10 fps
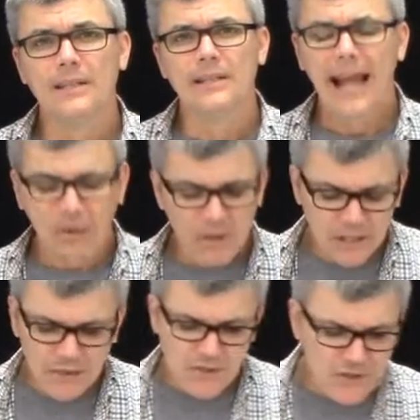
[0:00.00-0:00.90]
Now,
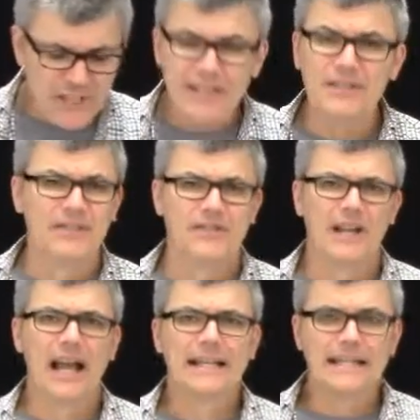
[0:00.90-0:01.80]
the sheet is
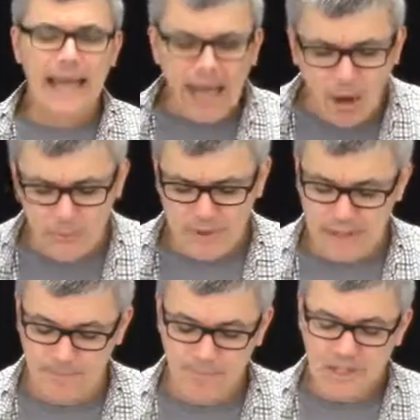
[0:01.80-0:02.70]
designed to help
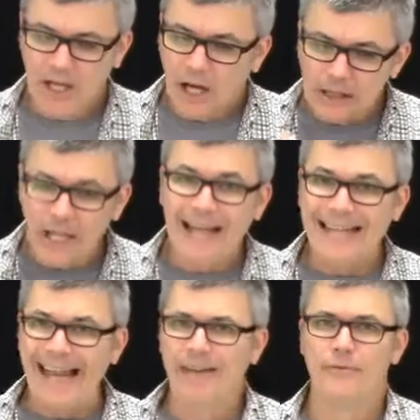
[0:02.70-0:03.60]
him
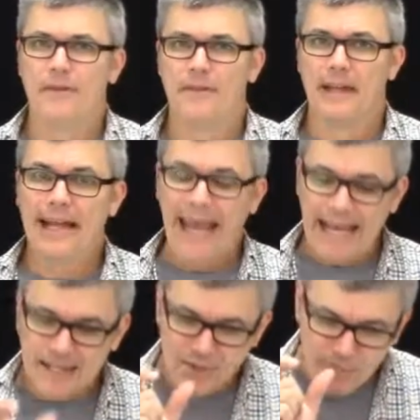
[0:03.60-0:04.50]
allot everything
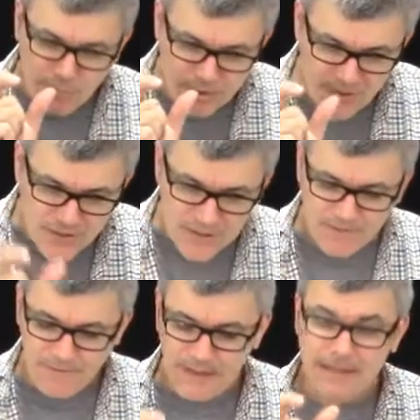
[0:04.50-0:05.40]
a
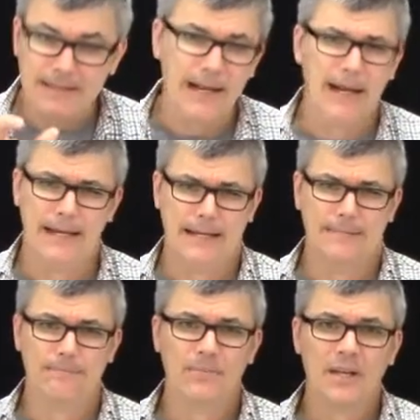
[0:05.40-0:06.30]
specific
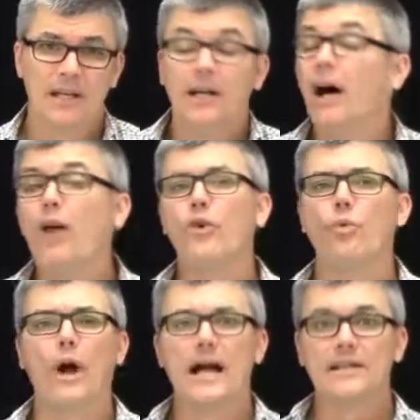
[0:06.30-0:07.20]
time.
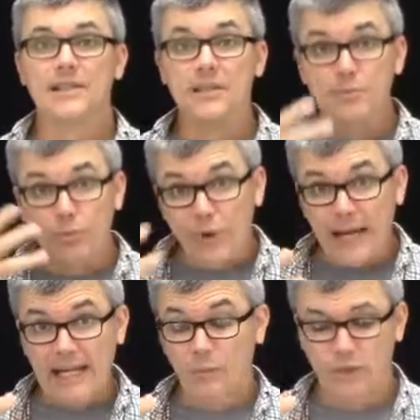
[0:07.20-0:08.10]
Otherwise, his
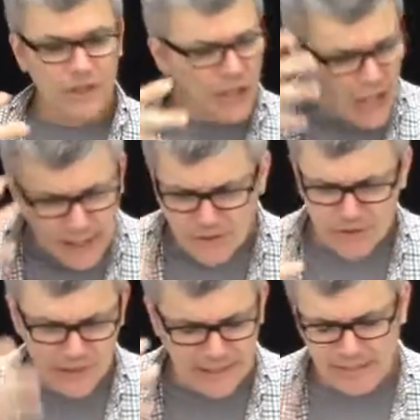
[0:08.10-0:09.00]
brain would
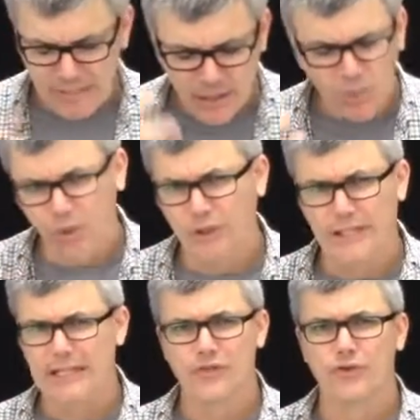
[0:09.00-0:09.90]
constantly be
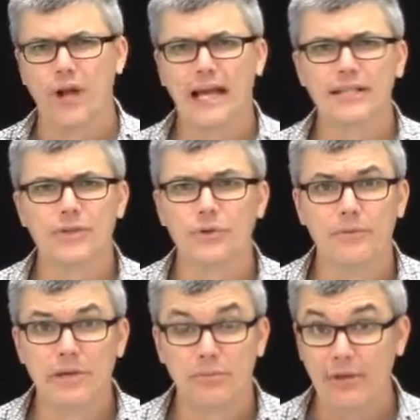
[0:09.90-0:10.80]
working, trying to
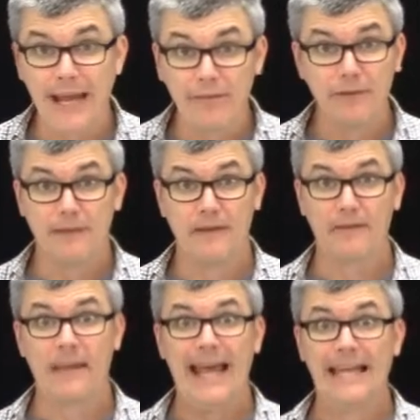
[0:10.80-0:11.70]
remember
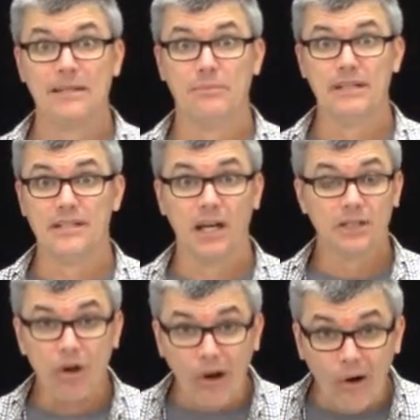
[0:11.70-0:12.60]
everything that had to be
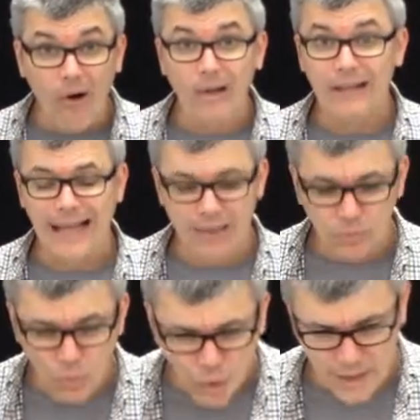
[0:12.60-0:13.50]
done all
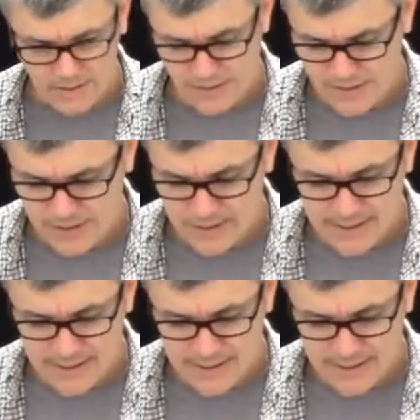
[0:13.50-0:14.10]
at once.